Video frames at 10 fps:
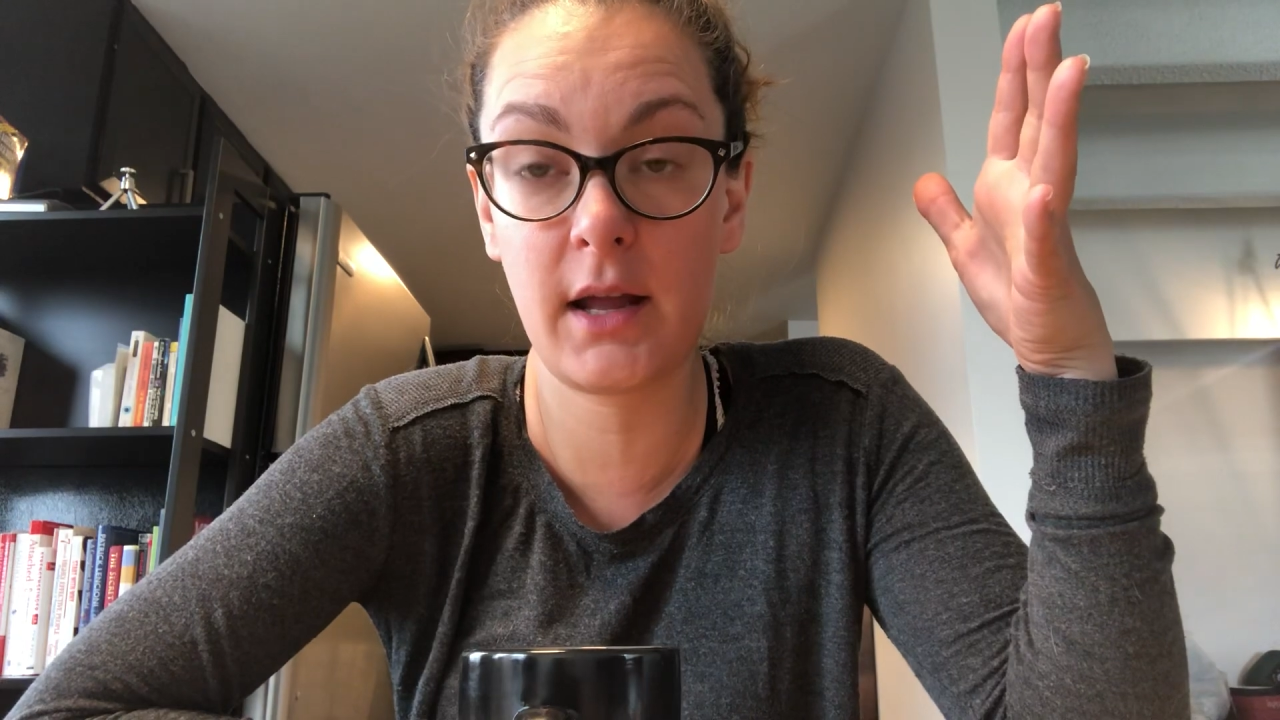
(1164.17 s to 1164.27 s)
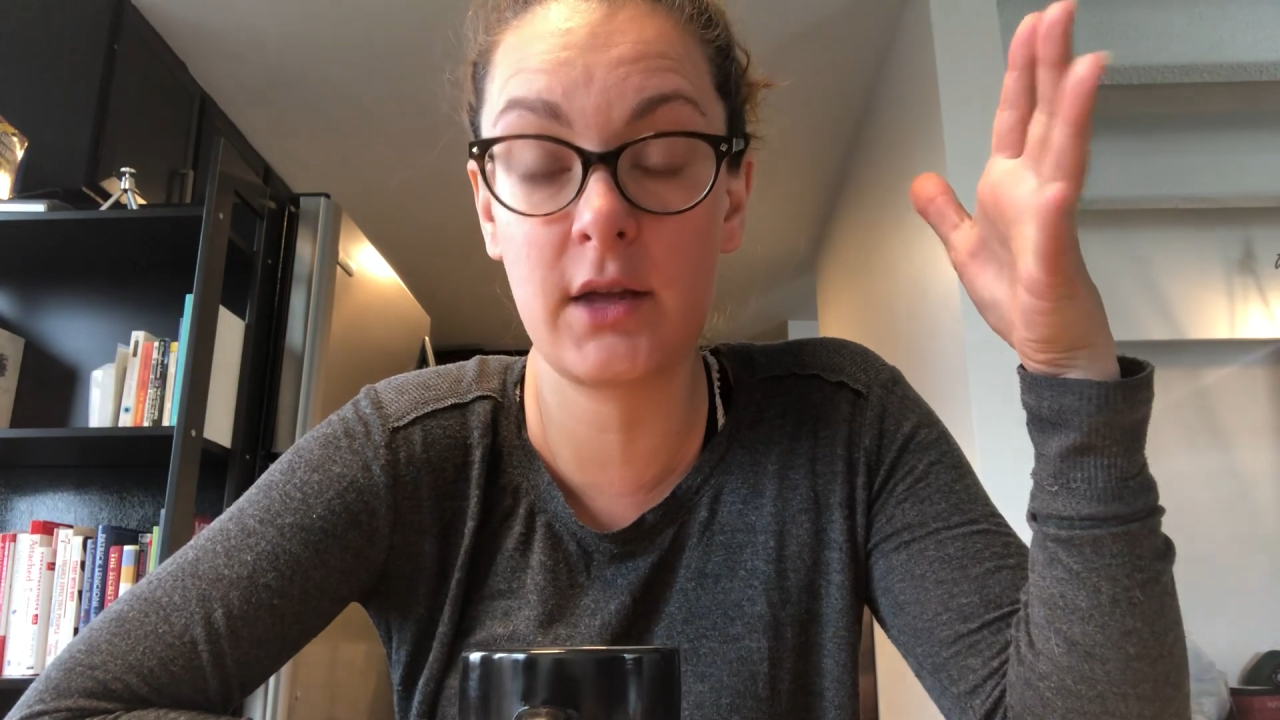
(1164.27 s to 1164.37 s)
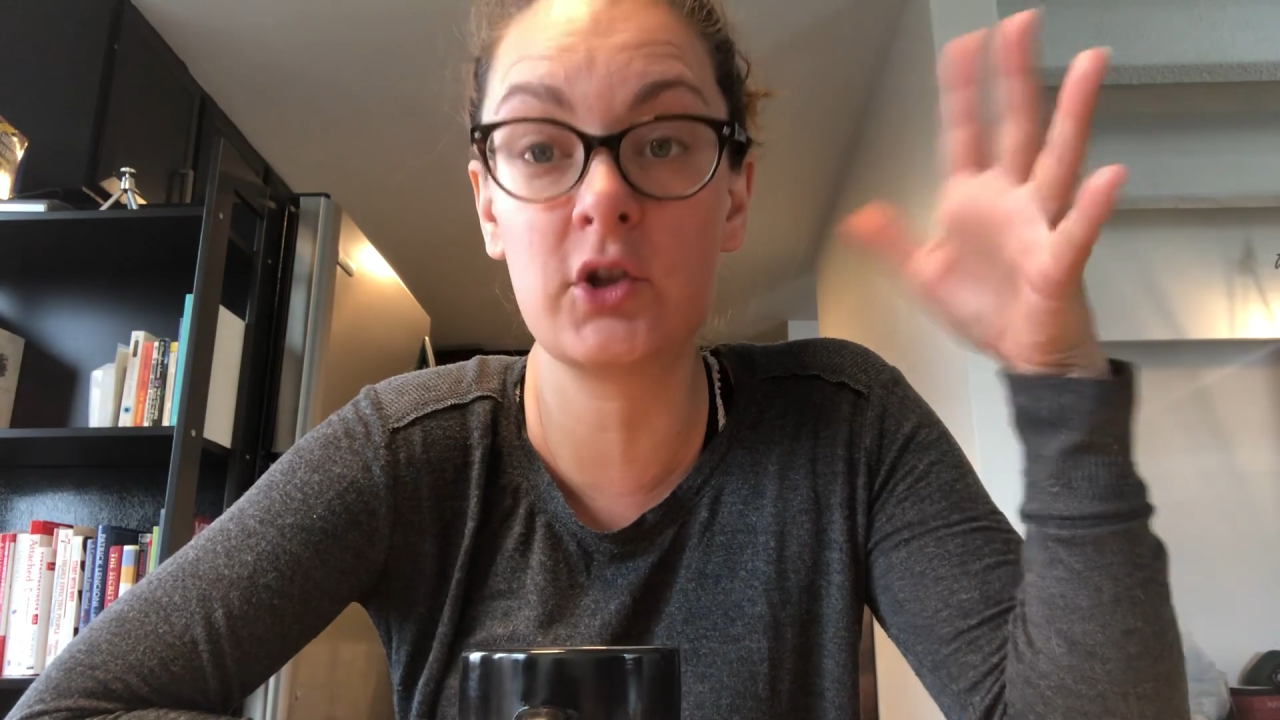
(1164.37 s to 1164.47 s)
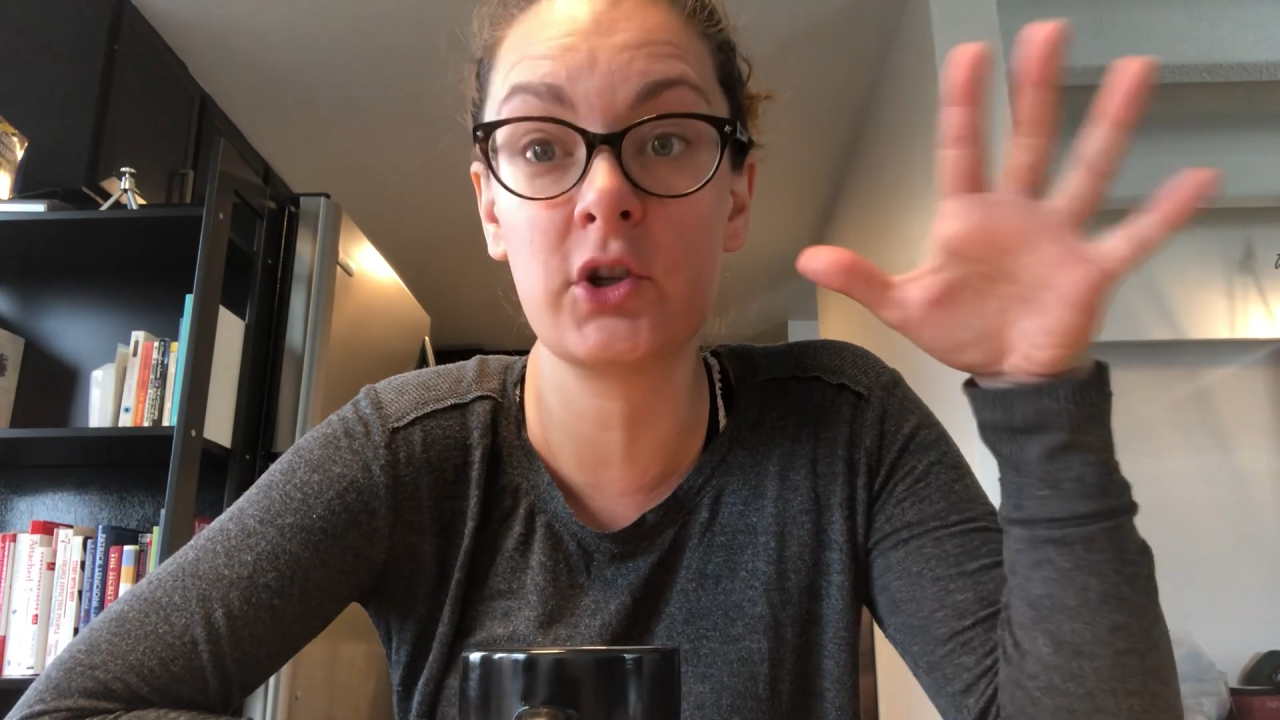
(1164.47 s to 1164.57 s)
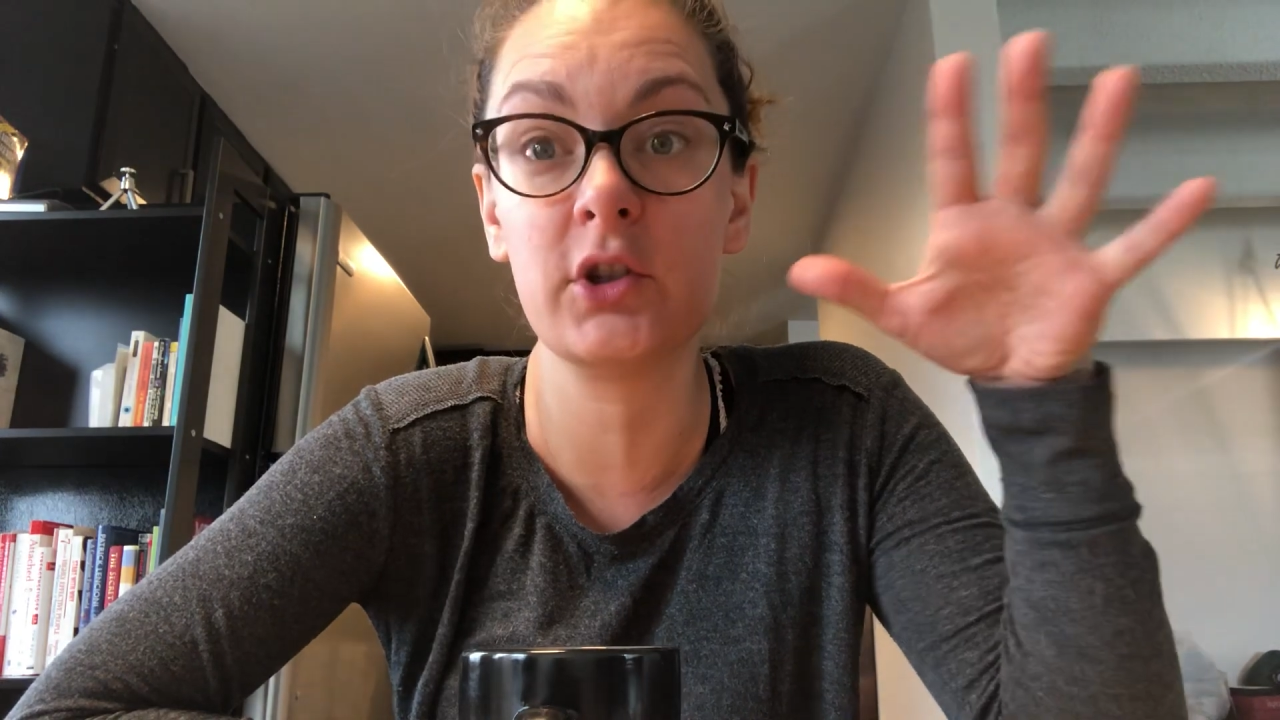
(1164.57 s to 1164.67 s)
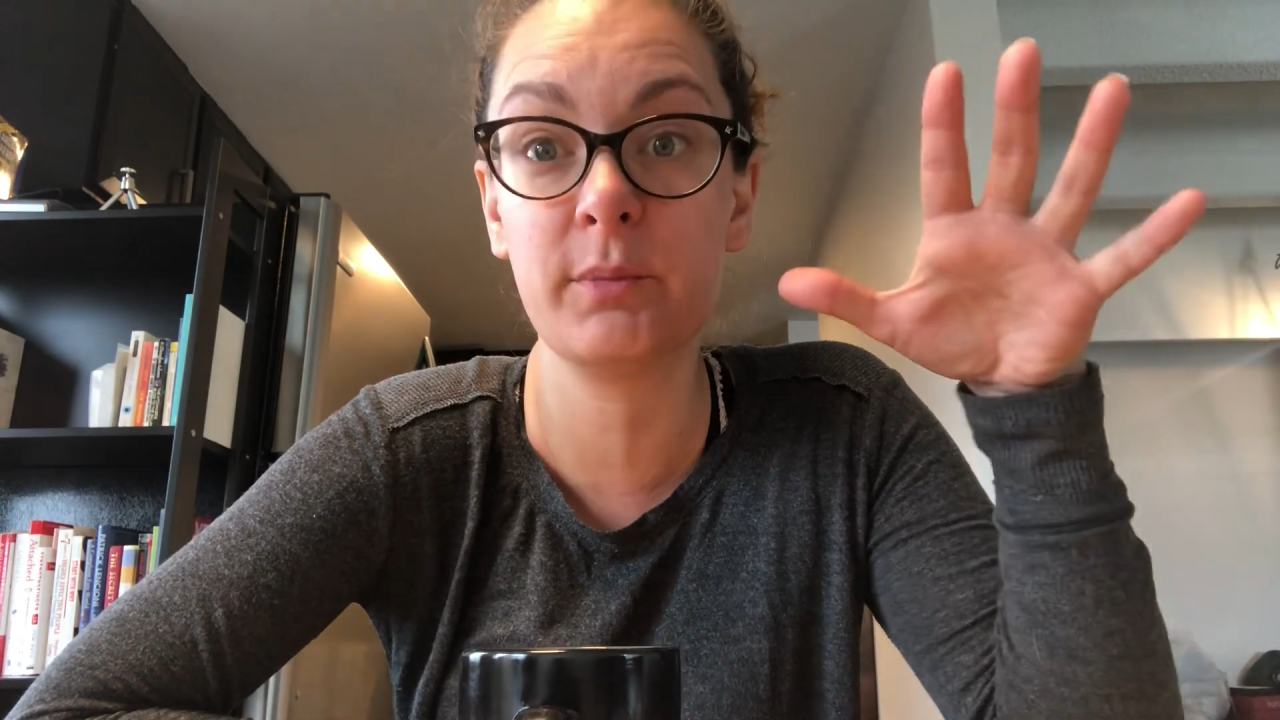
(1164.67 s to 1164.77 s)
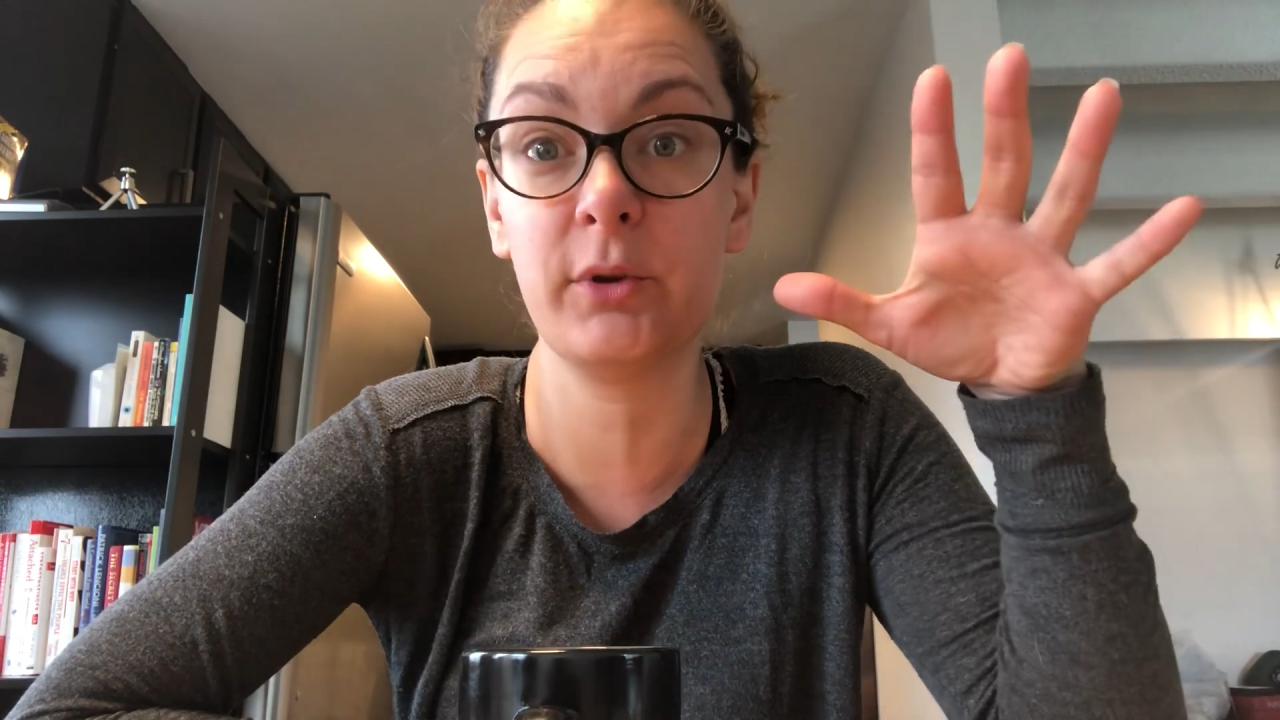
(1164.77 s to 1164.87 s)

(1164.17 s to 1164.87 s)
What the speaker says: insurance